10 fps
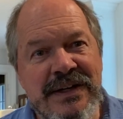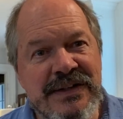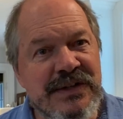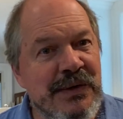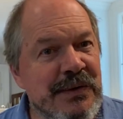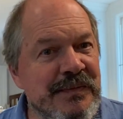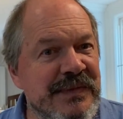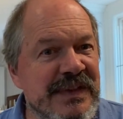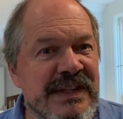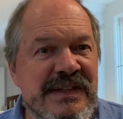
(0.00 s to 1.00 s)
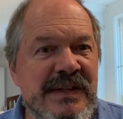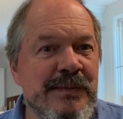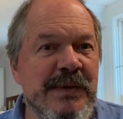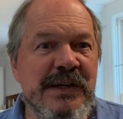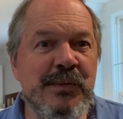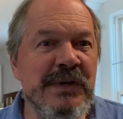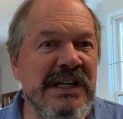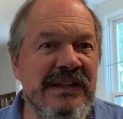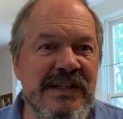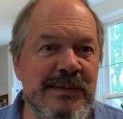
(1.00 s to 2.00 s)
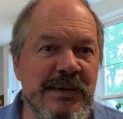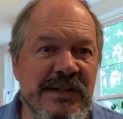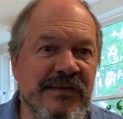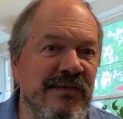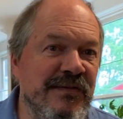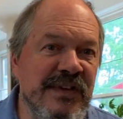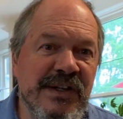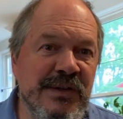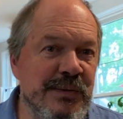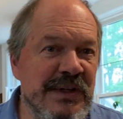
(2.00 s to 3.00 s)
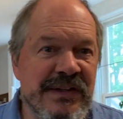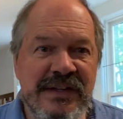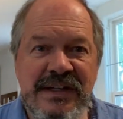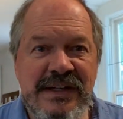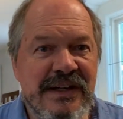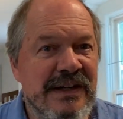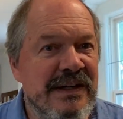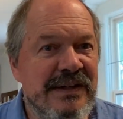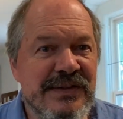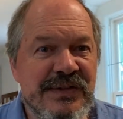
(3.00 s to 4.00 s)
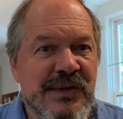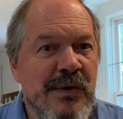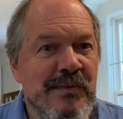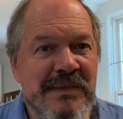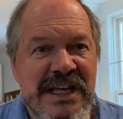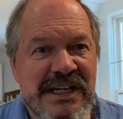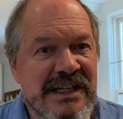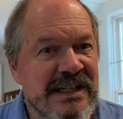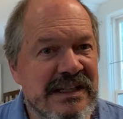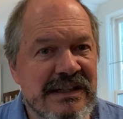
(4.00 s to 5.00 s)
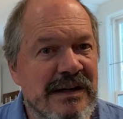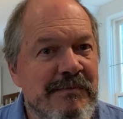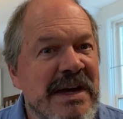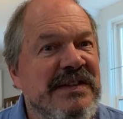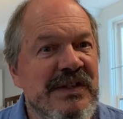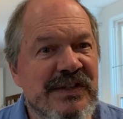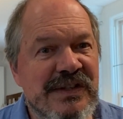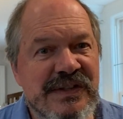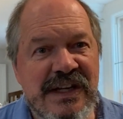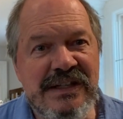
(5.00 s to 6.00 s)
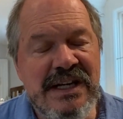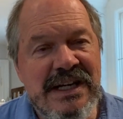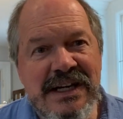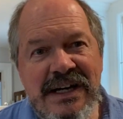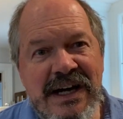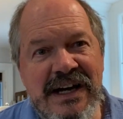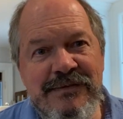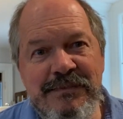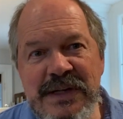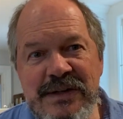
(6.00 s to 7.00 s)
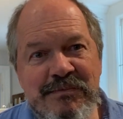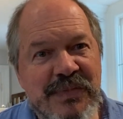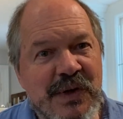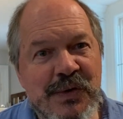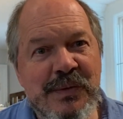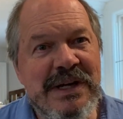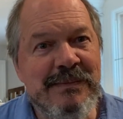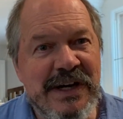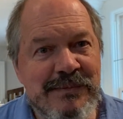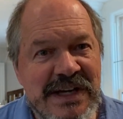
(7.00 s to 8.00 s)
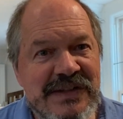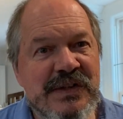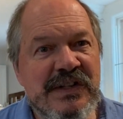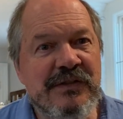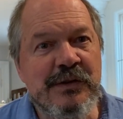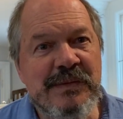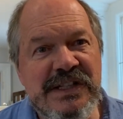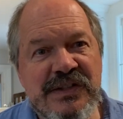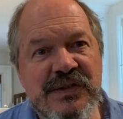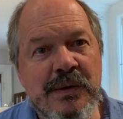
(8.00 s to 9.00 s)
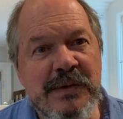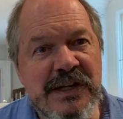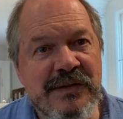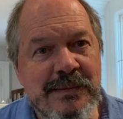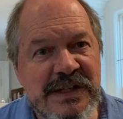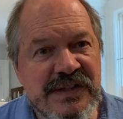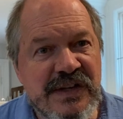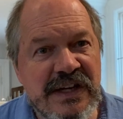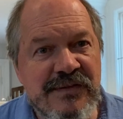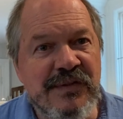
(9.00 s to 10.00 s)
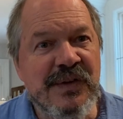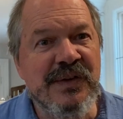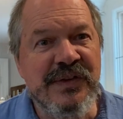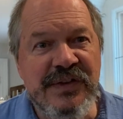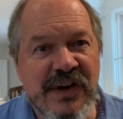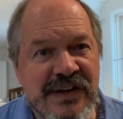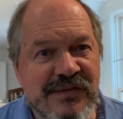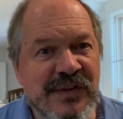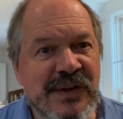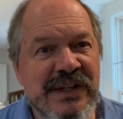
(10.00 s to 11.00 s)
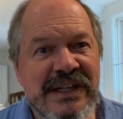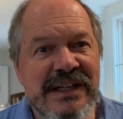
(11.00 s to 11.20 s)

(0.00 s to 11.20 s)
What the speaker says: So this has been a week that's been filled with so many messages, and I've been blown away by message after message, so many of them insightful, thoughtful,